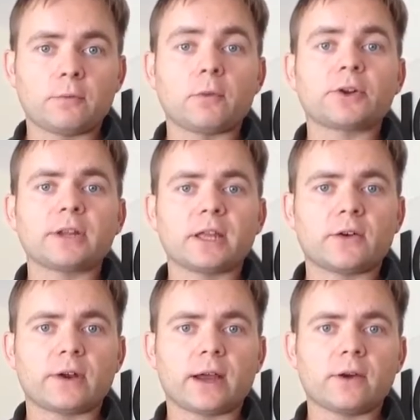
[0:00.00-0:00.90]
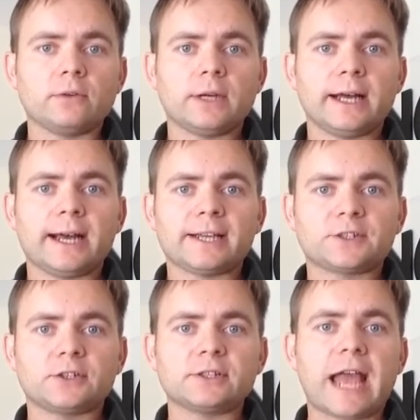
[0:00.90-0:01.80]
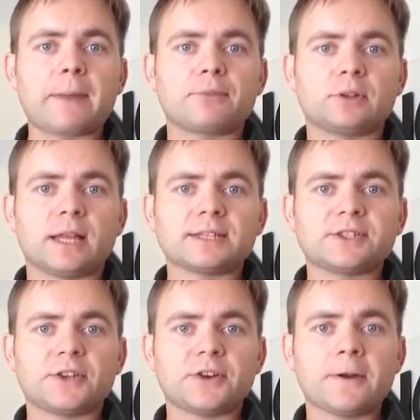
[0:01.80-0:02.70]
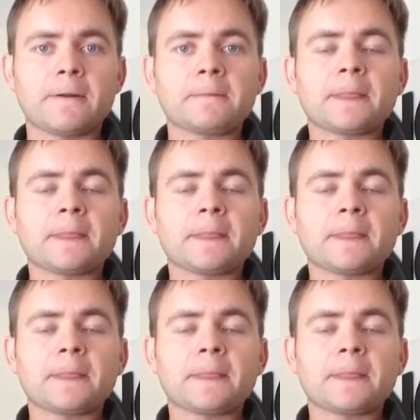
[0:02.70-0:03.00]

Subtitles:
for more year now. I started in April last year.